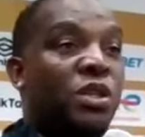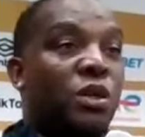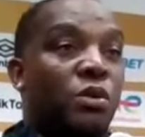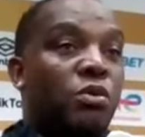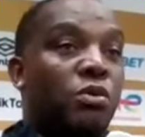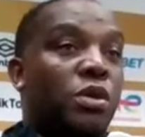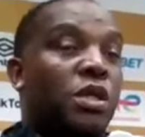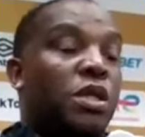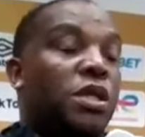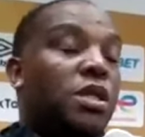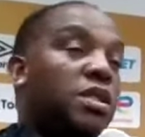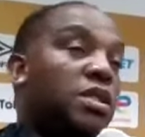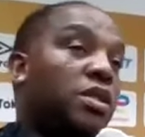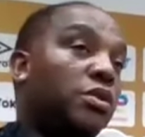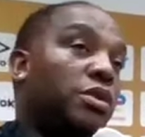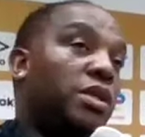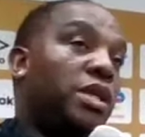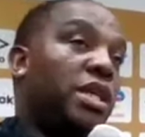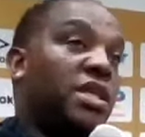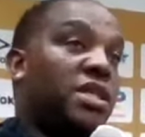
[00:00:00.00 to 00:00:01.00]
So
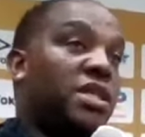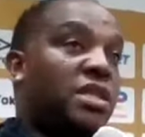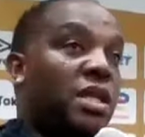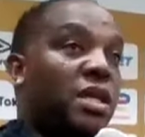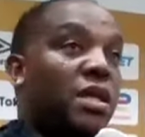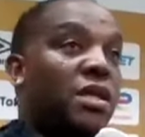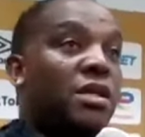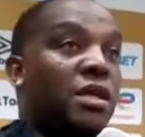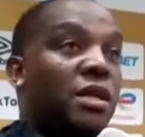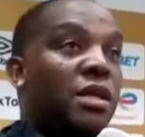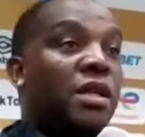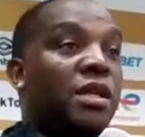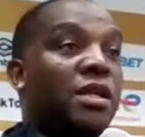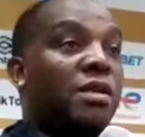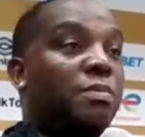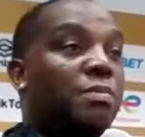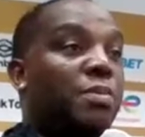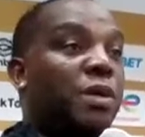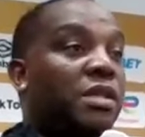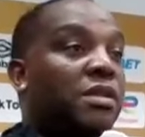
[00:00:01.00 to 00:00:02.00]
so yes, the, the
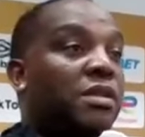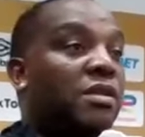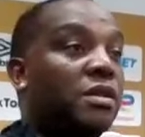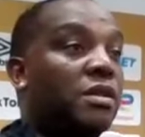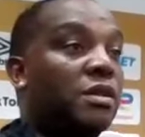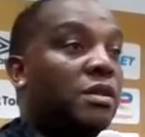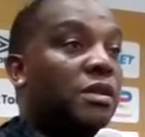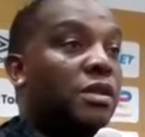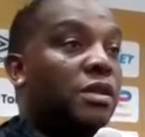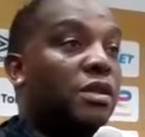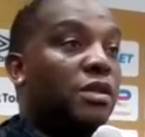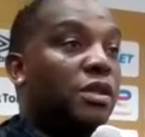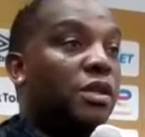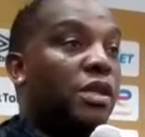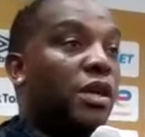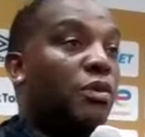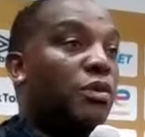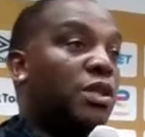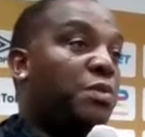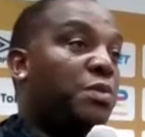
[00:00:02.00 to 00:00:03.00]
little bit
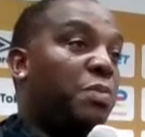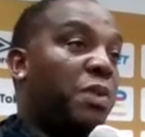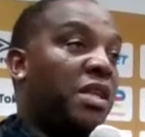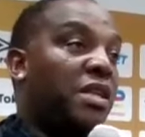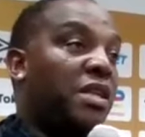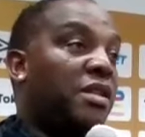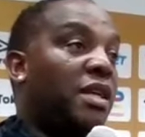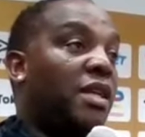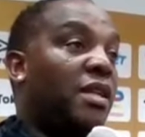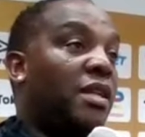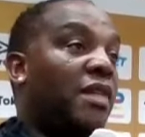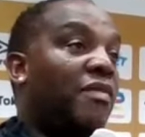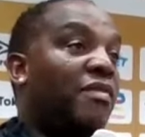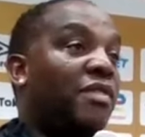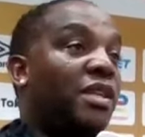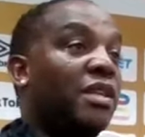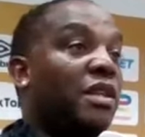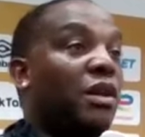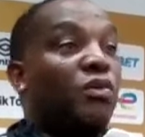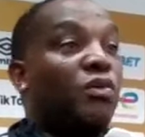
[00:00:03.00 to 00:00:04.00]
you know, it's better than
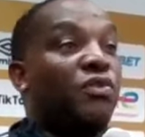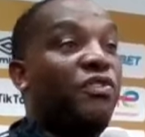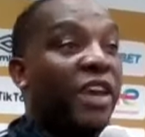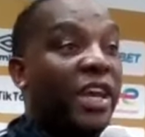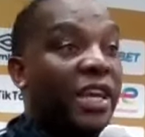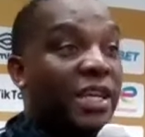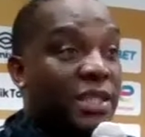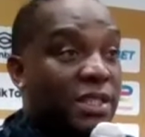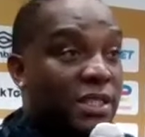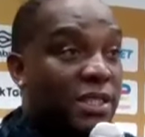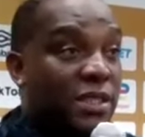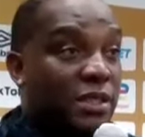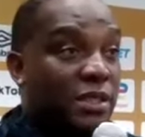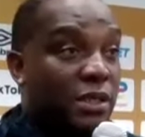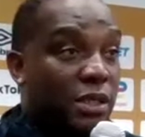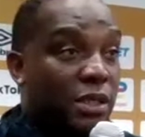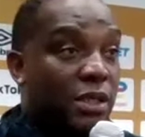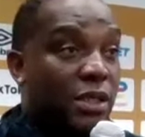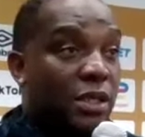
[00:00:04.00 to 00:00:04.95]
having no fans.